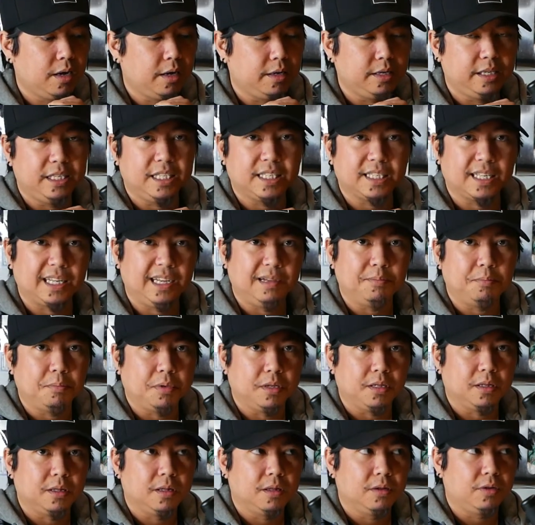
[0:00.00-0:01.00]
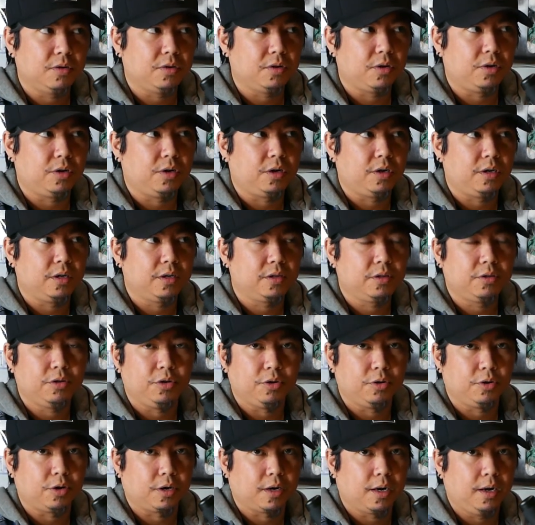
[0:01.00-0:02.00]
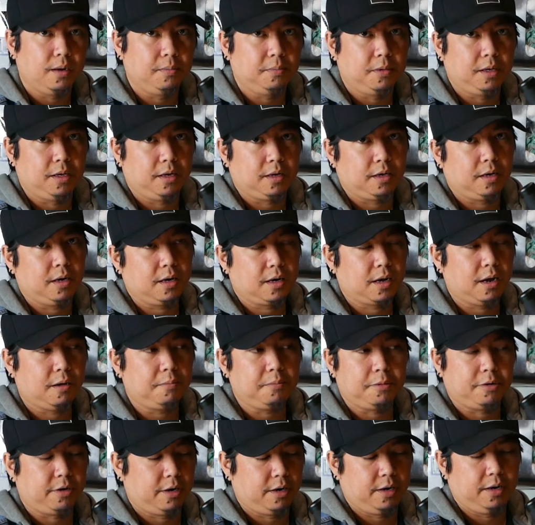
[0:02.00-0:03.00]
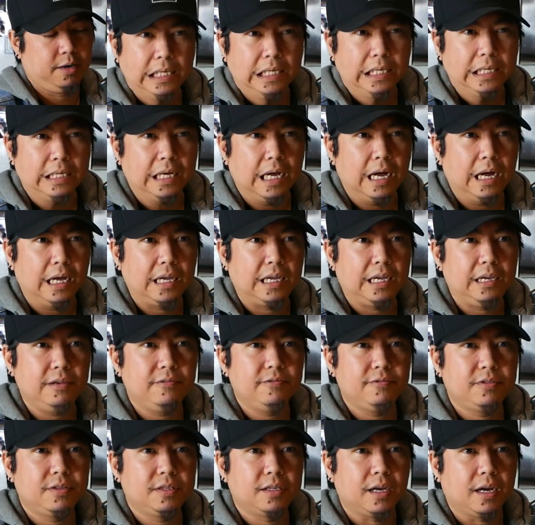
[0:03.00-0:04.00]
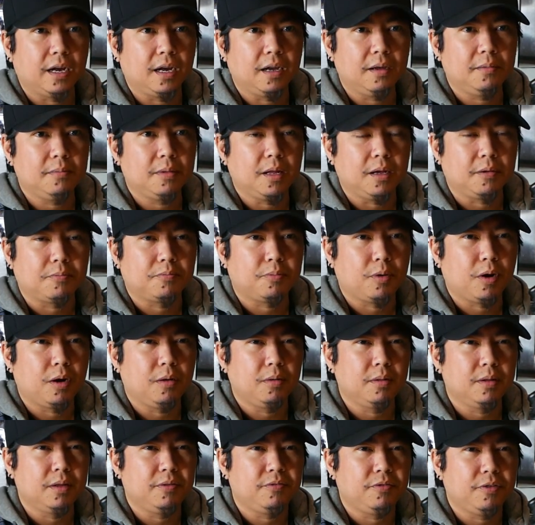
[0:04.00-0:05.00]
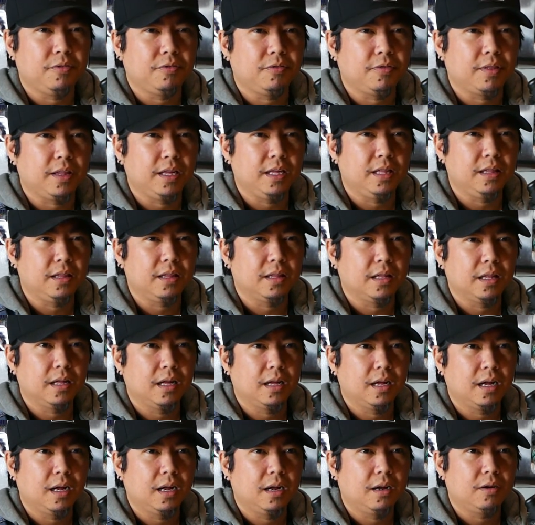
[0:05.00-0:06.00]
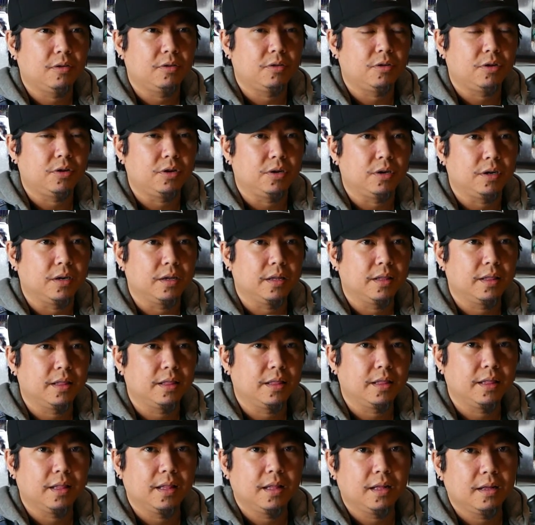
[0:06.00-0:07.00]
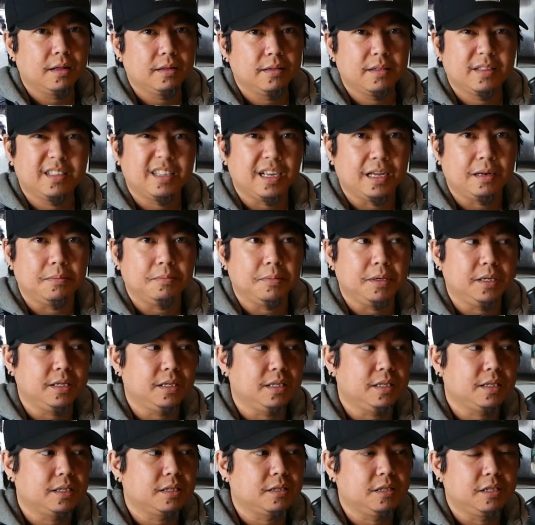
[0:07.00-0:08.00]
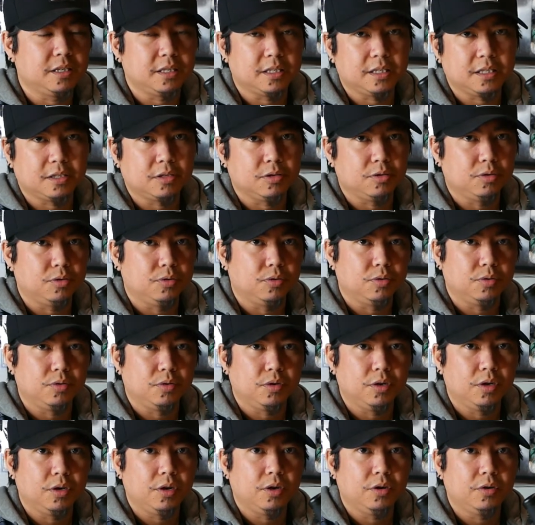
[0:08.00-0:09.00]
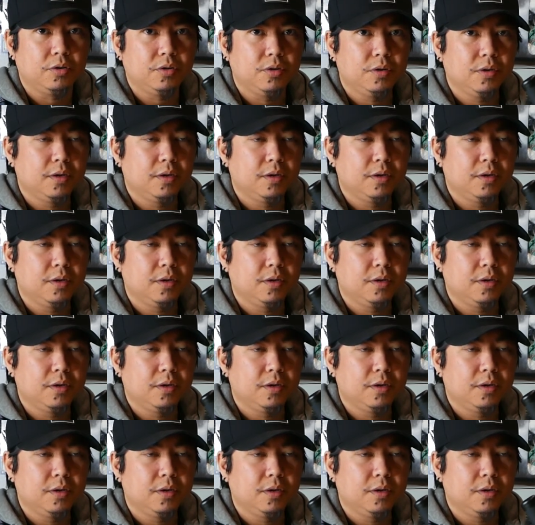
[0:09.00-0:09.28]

this gimbal or to your camera. I give time like probably 15 or 10 minutes just to, you know,